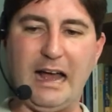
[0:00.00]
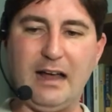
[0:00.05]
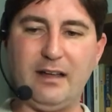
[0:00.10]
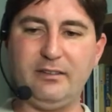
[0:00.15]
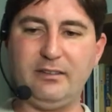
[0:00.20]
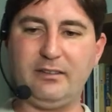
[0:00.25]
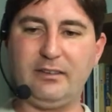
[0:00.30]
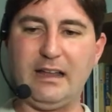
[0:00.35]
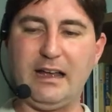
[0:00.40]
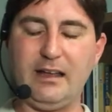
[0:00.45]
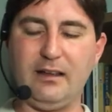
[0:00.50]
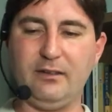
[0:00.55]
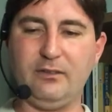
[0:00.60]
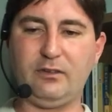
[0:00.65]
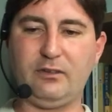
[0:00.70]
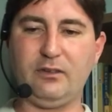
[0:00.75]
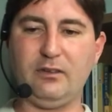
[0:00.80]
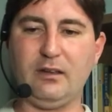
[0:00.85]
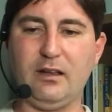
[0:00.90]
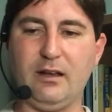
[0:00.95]
As
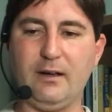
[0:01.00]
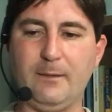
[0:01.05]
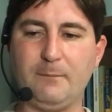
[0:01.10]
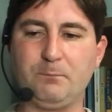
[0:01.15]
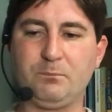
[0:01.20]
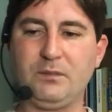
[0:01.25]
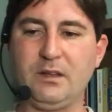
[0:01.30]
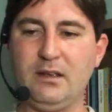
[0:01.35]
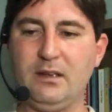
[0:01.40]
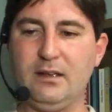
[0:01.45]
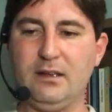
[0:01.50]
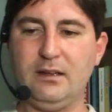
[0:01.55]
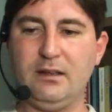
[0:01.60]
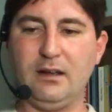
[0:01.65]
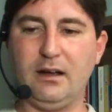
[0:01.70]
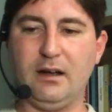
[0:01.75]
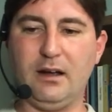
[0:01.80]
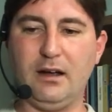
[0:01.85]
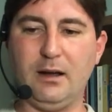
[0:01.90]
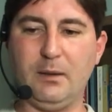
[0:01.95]
that um,
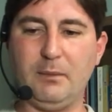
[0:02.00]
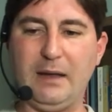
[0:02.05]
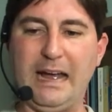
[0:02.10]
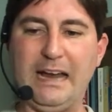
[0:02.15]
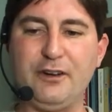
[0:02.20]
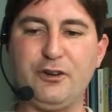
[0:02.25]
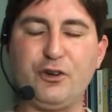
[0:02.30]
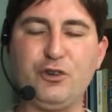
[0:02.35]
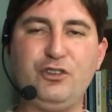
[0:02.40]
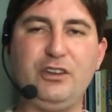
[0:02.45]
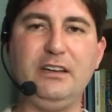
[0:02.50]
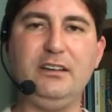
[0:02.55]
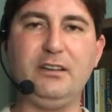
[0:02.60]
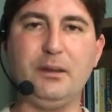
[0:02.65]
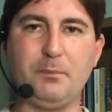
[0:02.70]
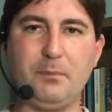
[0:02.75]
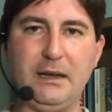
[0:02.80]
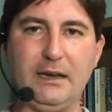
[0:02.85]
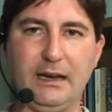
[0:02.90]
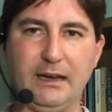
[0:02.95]
um, energy
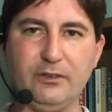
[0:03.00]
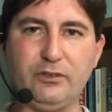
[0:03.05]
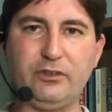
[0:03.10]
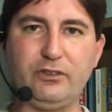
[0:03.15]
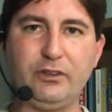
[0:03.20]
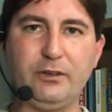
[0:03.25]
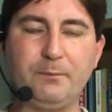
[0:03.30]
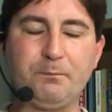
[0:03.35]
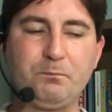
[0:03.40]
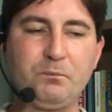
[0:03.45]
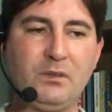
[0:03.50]
diminished,